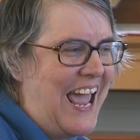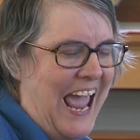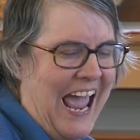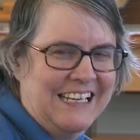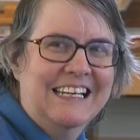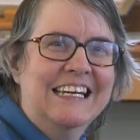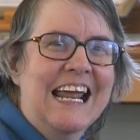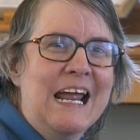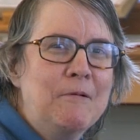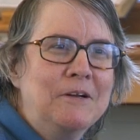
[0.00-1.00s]
And a
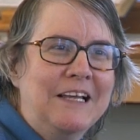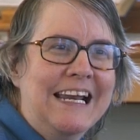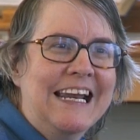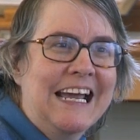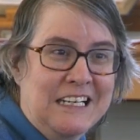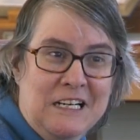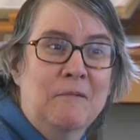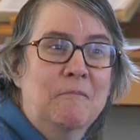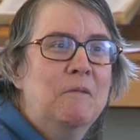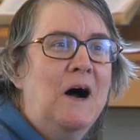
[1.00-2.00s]
neighbor lady had
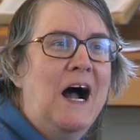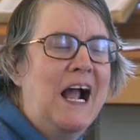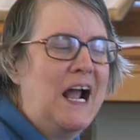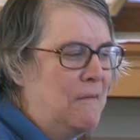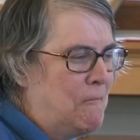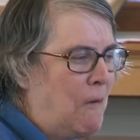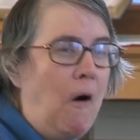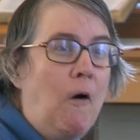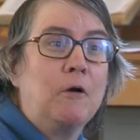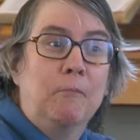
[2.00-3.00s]
come by and
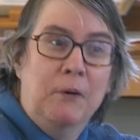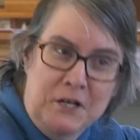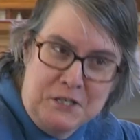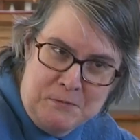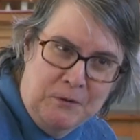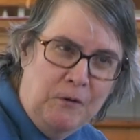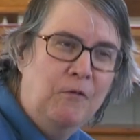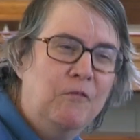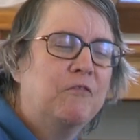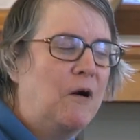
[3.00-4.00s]
borrowed a punch
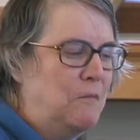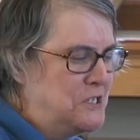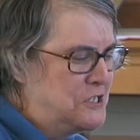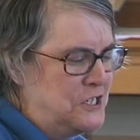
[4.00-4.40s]
bowl from us,